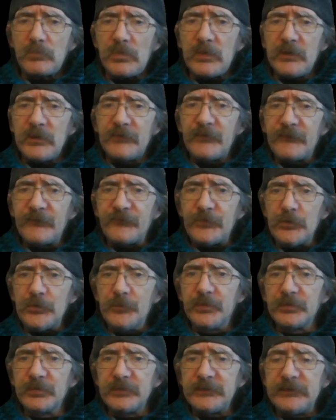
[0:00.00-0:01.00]
if you
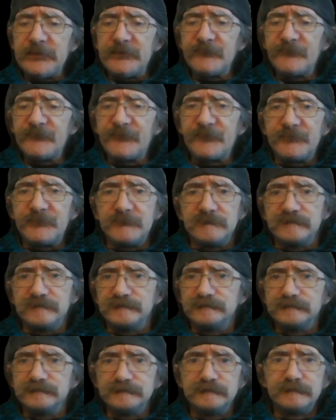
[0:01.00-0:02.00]
believe
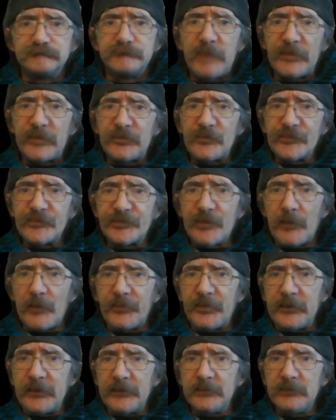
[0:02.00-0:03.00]
that there's
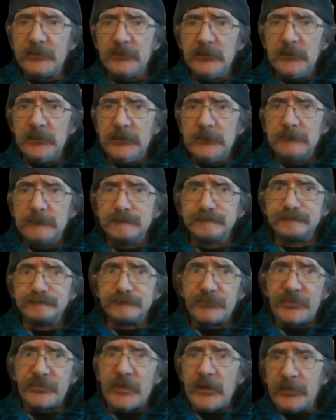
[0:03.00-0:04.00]
something,
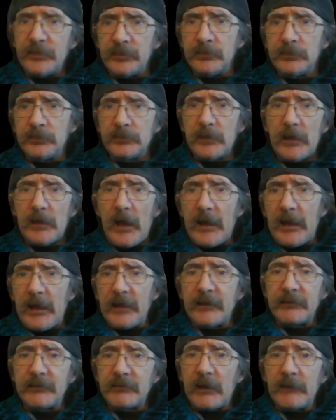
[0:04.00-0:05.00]
then
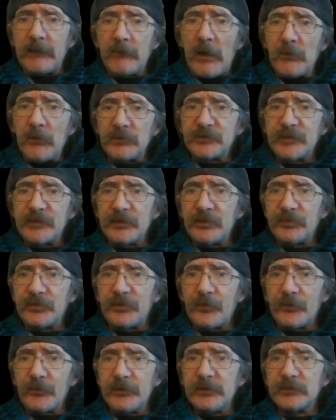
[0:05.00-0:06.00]
I would say that
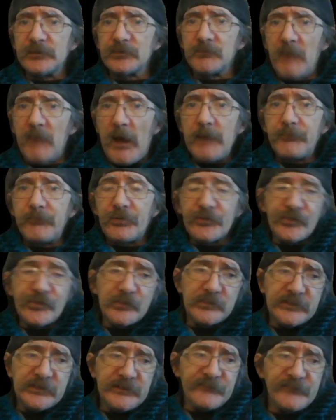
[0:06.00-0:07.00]
there is. My
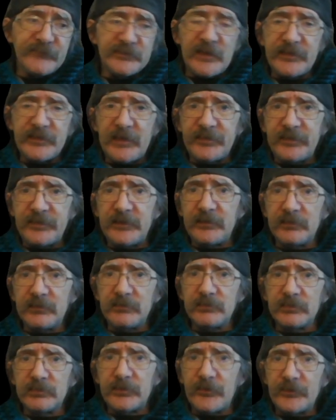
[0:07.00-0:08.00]
personal belief is I think
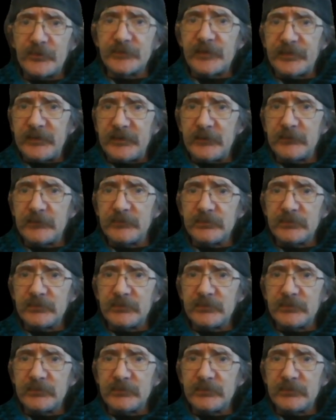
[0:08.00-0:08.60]
there is. I think